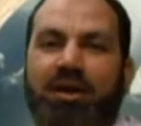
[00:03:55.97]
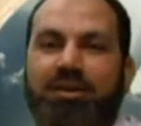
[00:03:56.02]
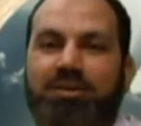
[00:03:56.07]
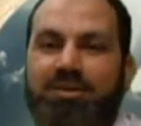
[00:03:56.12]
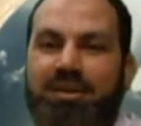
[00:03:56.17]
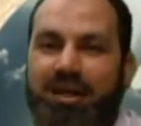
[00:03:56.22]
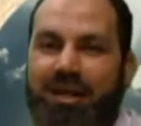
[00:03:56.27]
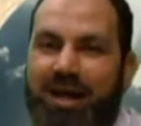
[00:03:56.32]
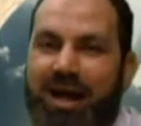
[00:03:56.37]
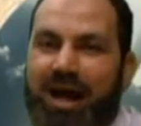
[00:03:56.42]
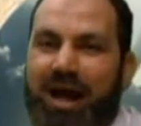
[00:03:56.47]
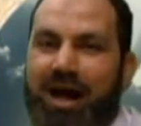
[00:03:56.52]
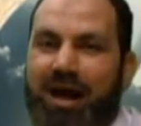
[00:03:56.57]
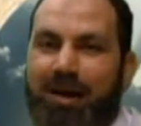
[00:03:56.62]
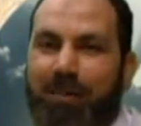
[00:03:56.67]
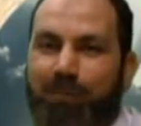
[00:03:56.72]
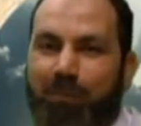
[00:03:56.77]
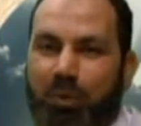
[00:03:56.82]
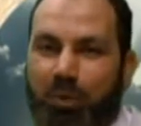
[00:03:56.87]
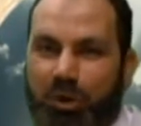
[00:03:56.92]

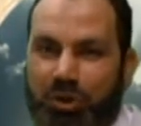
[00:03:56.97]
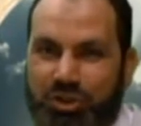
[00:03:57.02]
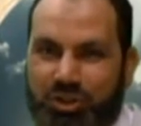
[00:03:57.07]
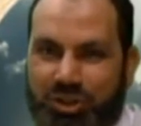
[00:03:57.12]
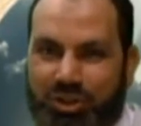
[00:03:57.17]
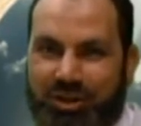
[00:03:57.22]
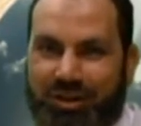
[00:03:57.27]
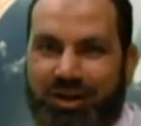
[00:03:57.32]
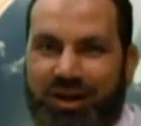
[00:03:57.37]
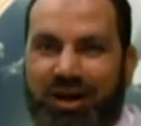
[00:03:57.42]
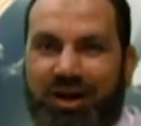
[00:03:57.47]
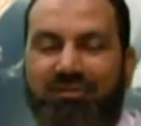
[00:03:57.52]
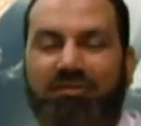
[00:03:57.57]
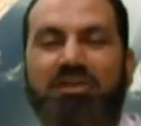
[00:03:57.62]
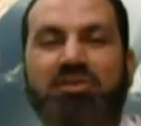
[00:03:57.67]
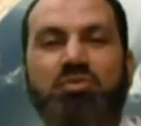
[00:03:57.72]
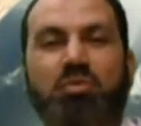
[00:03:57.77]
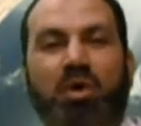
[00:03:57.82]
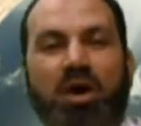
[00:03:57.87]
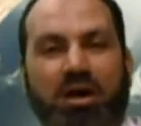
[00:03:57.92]
zakah portion of
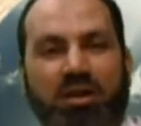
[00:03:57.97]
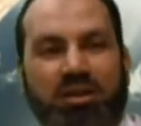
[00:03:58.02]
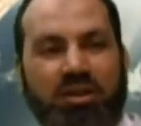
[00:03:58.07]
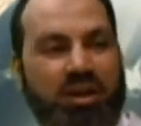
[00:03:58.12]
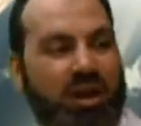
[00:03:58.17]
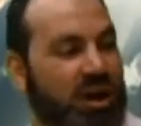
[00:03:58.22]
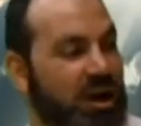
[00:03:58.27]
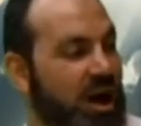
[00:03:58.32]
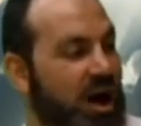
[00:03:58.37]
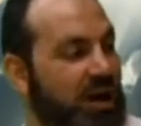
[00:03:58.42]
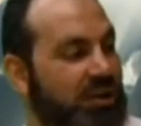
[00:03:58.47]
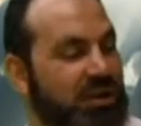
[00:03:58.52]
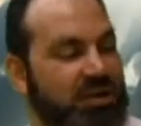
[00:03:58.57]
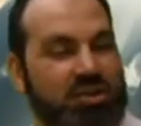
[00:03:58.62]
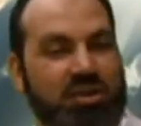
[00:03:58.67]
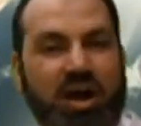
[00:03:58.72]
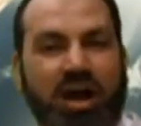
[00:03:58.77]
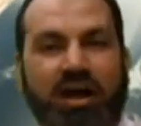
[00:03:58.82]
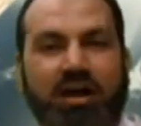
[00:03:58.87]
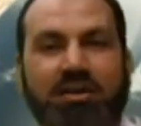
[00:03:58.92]
his wealth on the
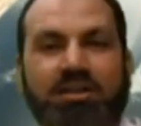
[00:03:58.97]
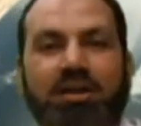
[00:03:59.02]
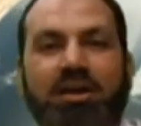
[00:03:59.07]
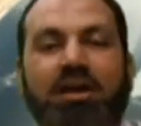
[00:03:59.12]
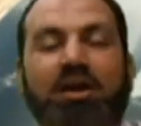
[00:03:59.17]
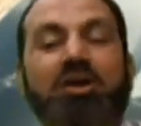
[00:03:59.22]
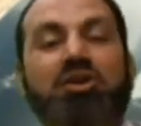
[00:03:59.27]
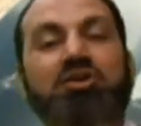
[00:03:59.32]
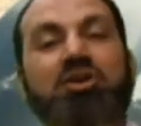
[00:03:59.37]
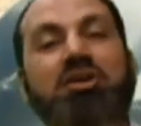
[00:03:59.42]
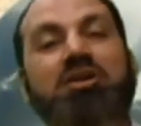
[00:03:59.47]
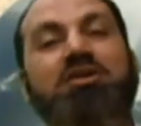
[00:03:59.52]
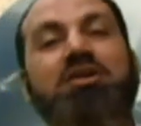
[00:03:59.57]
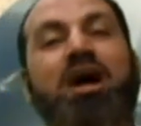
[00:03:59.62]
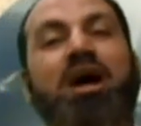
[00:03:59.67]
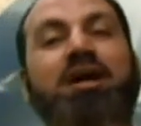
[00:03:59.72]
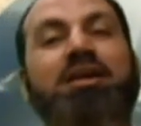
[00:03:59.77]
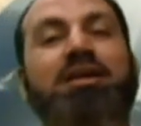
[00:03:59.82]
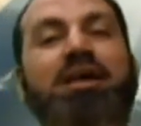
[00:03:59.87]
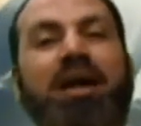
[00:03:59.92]
side,
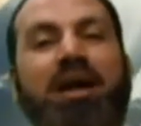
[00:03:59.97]
shaitan